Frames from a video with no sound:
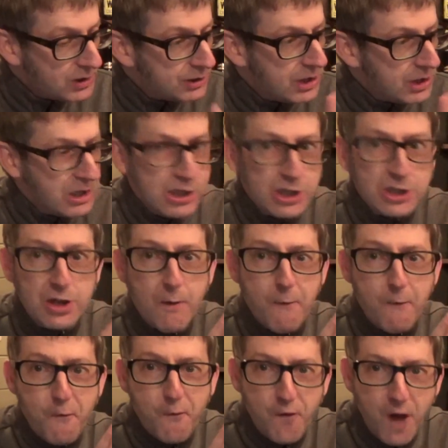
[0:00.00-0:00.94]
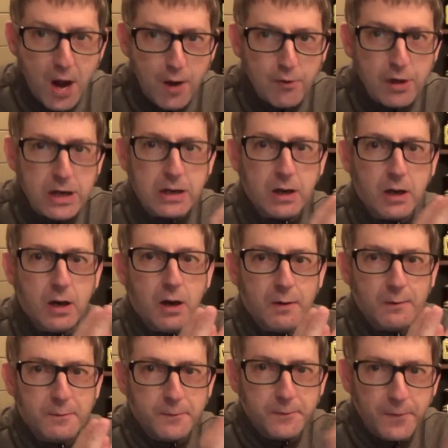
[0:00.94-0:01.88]
is a very,
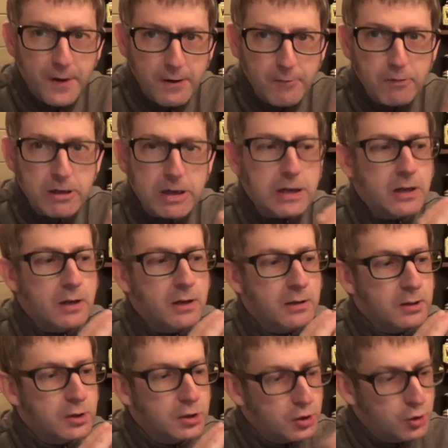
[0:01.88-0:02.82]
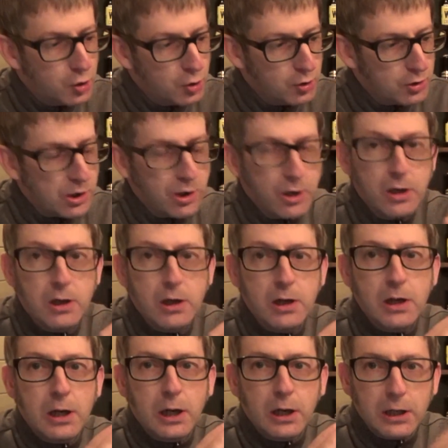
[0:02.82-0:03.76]
very good
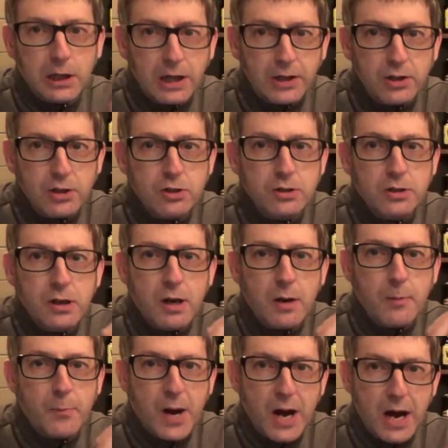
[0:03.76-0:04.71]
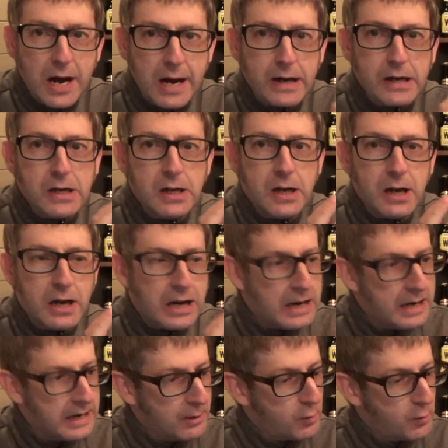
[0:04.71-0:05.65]
London Pale
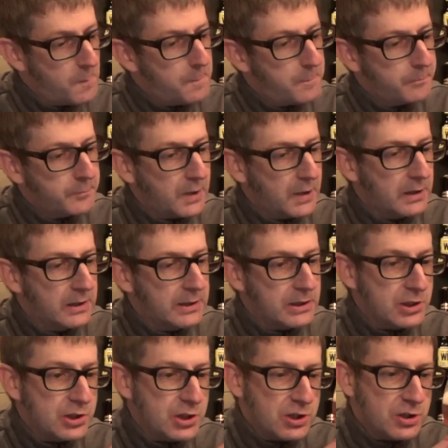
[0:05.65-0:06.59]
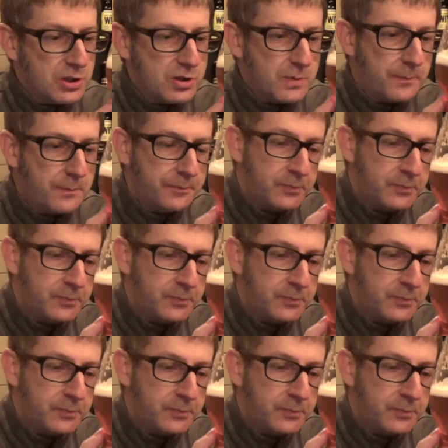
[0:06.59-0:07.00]
Ale. It's